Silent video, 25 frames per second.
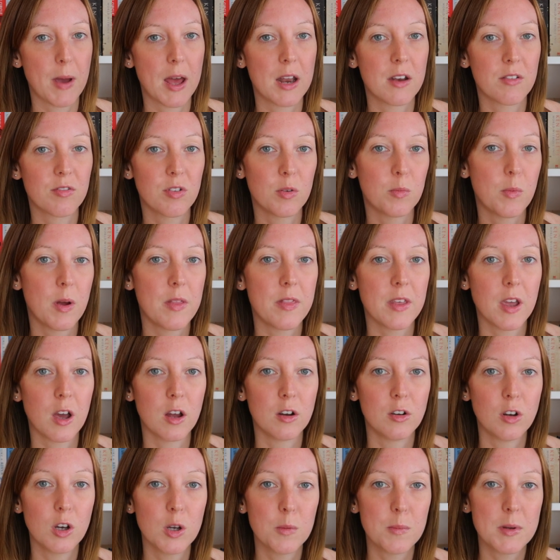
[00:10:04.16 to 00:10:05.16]
band from when they
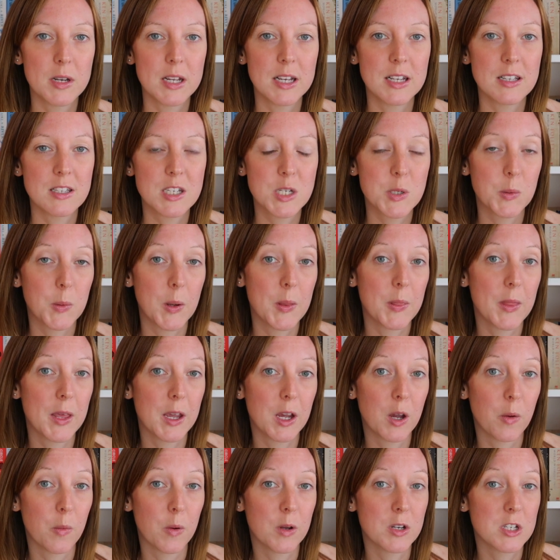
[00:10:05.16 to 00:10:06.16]
are nobodies to when
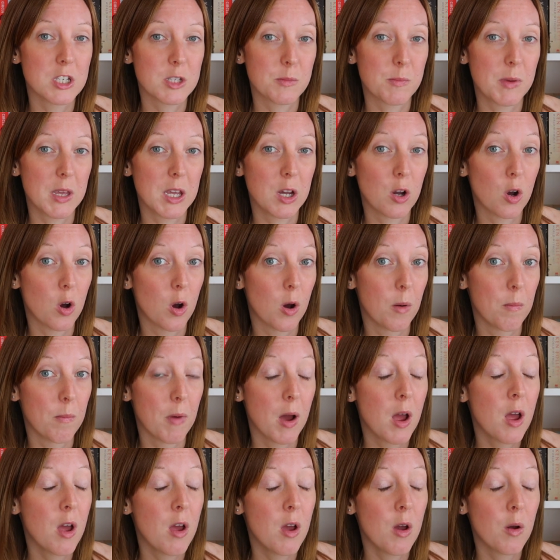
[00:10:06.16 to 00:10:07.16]
they go on to
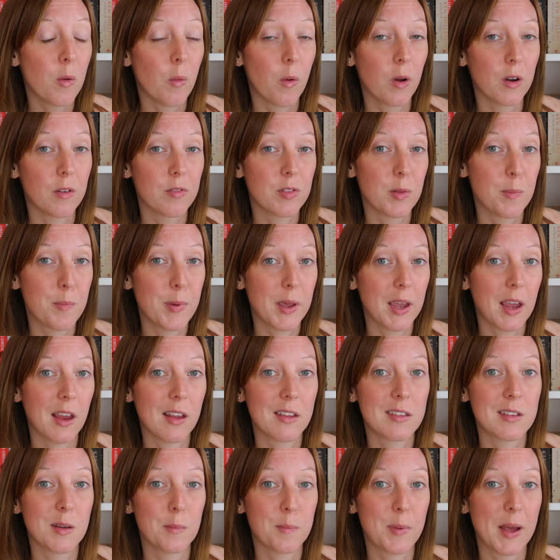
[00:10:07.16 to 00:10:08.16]
become one of the
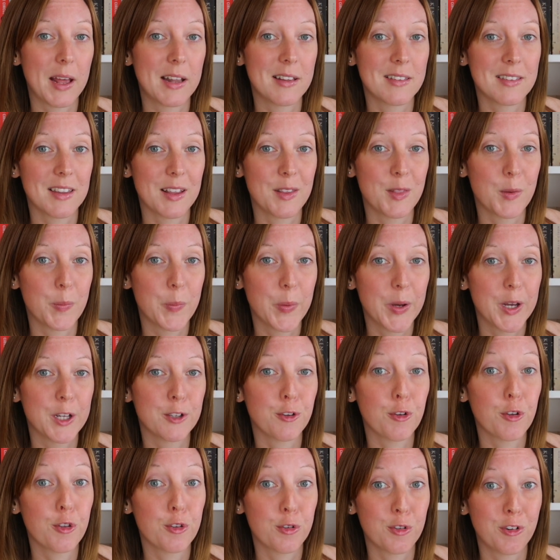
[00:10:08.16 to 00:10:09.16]
biggest bands in the
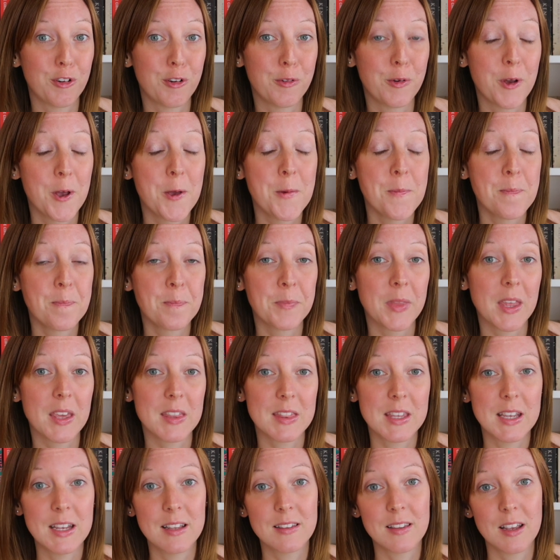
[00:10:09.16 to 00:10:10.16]
world through
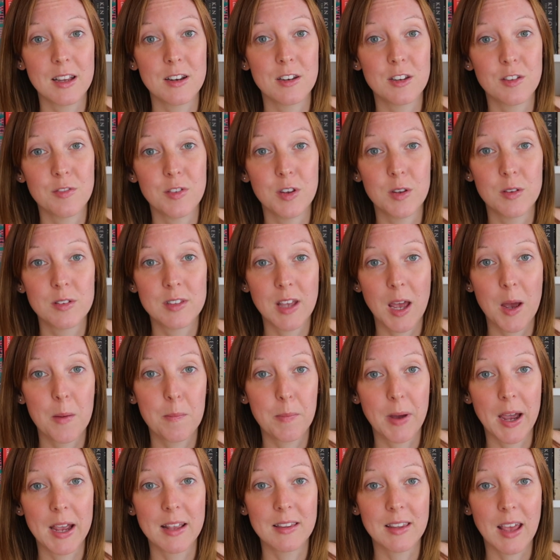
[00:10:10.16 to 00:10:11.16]
these interview
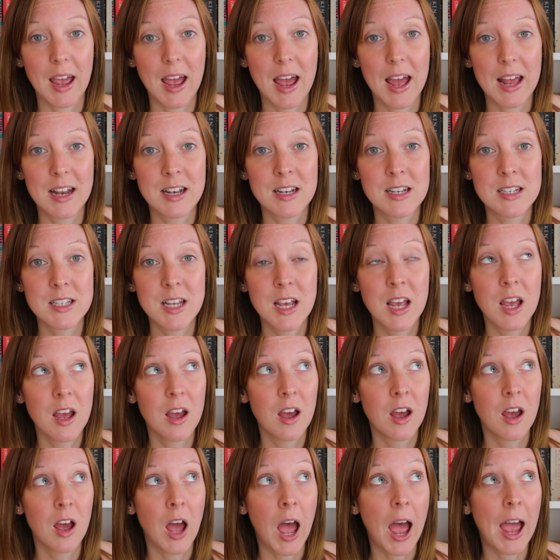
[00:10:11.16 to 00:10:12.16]
sound bites. And
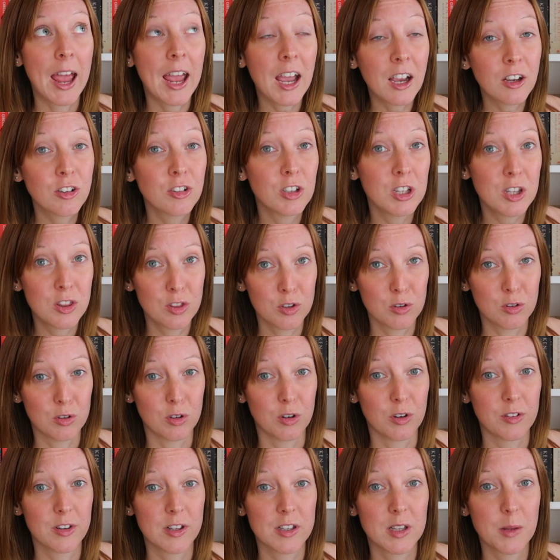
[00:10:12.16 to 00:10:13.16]
I actually
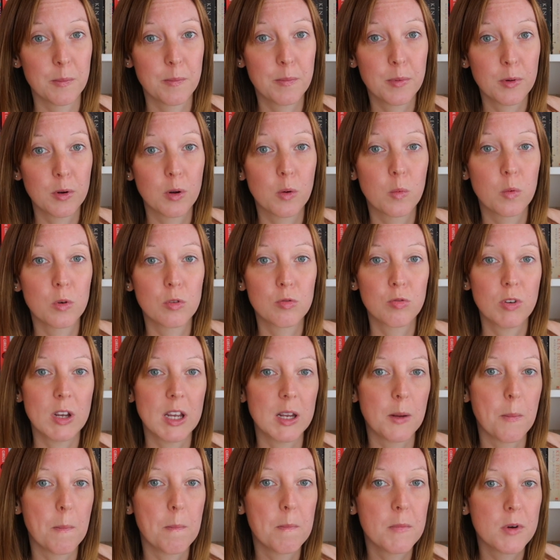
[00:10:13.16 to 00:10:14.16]
thought that the book would
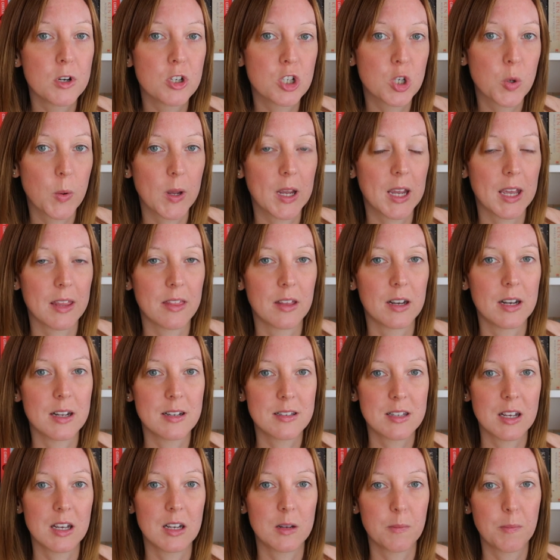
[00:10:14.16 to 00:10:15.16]
read much quicker than
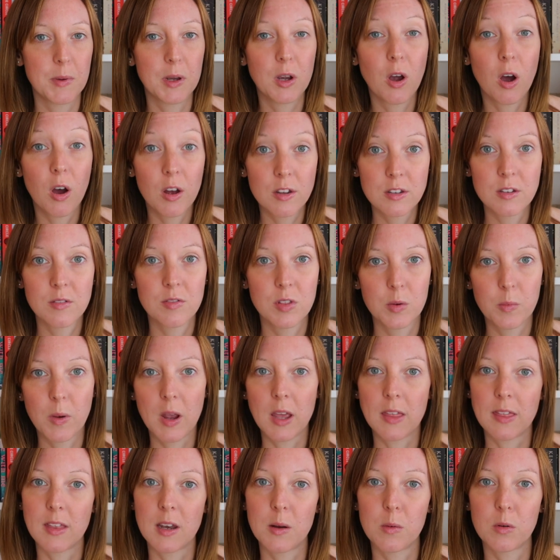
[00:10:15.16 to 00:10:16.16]
it did because of the
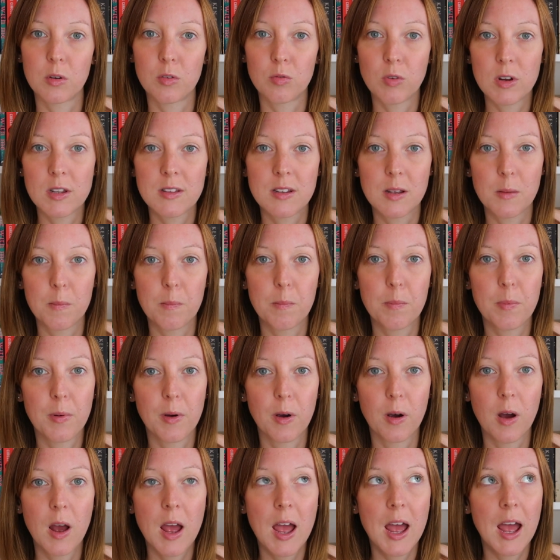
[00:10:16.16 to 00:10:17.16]
way that it was written,
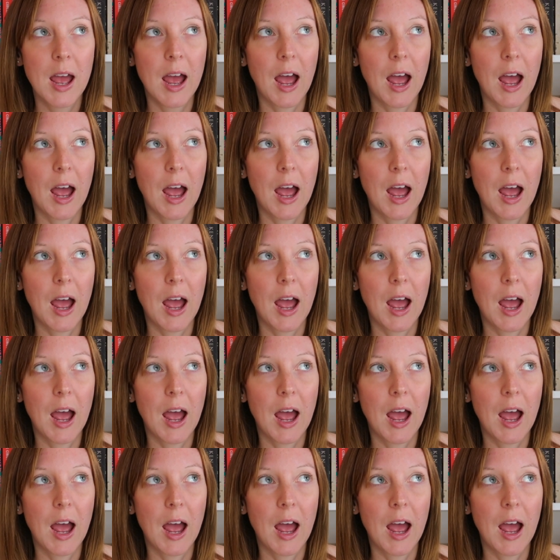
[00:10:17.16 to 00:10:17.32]
but